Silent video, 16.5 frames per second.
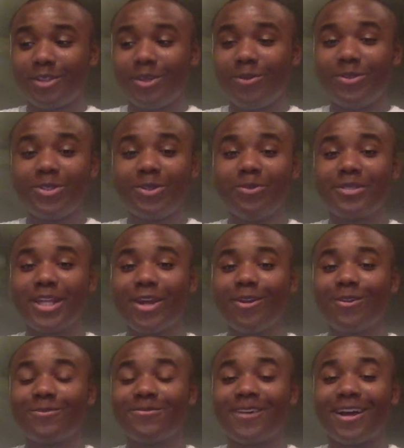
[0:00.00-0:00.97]
it was so
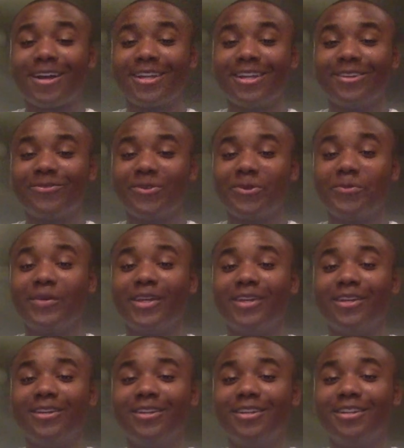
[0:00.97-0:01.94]
terrifying for me
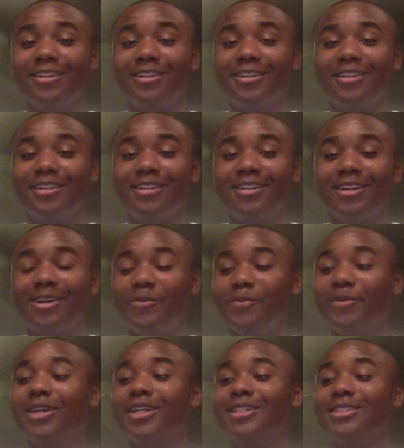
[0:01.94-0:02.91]

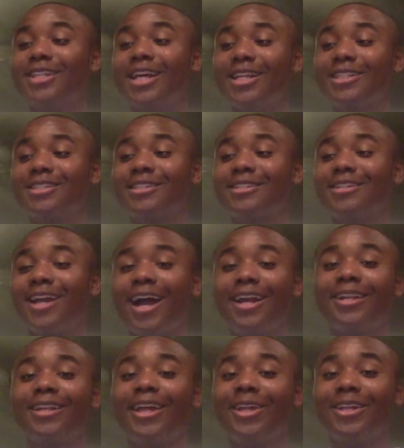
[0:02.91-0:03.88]
because that's
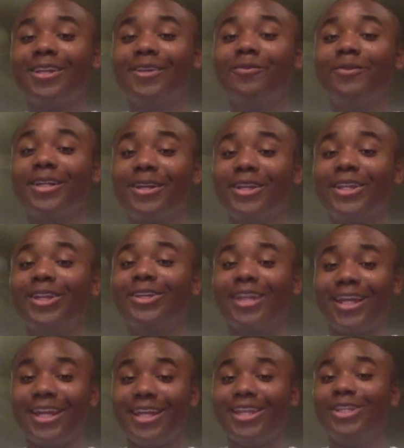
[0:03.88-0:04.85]
kind of like, what are you like
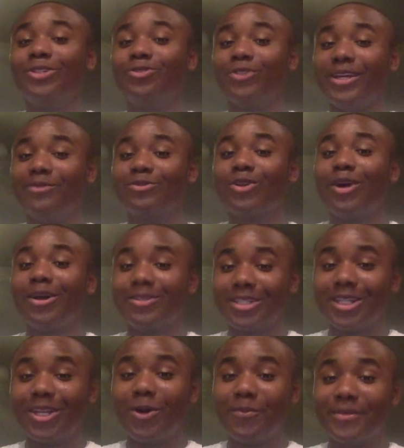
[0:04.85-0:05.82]
making a dream? So I was
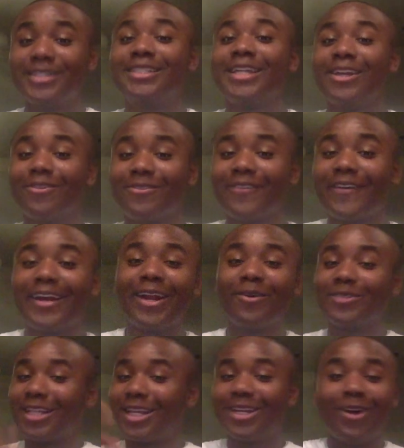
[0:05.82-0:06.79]
a little bit terrified. I
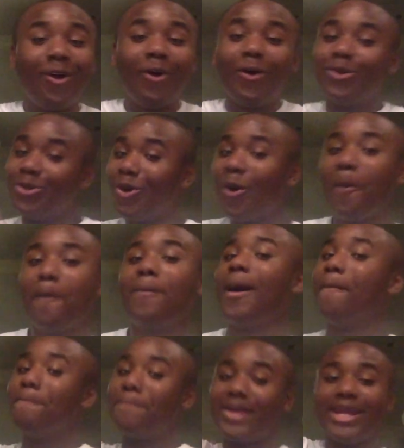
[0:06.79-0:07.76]
was like, oh no,
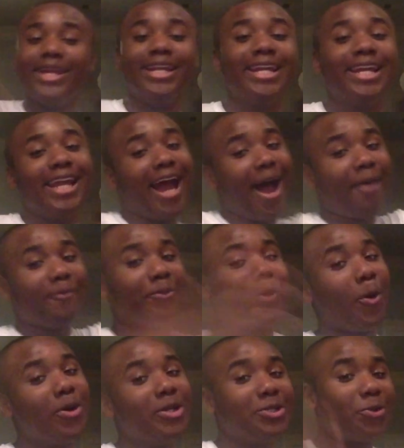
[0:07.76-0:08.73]
mom beat me, I'm
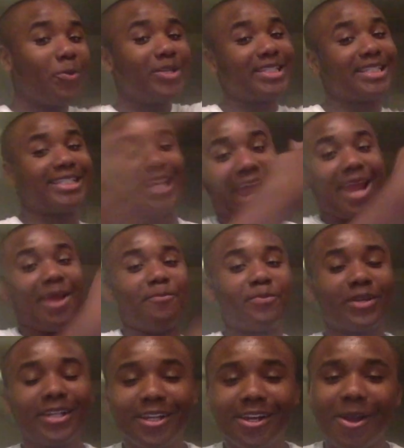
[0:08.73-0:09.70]
going to escape.
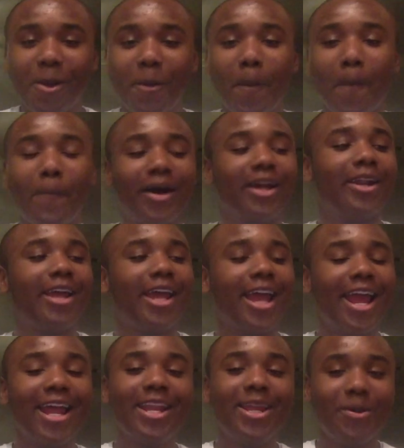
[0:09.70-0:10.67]
But
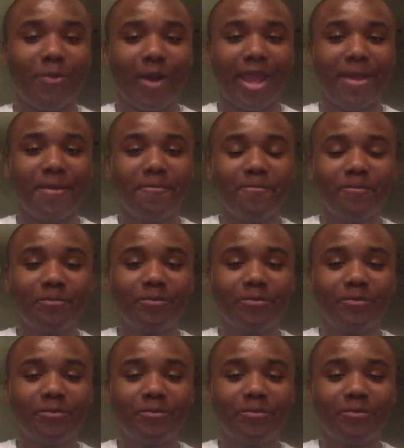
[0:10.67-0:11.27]
anyway,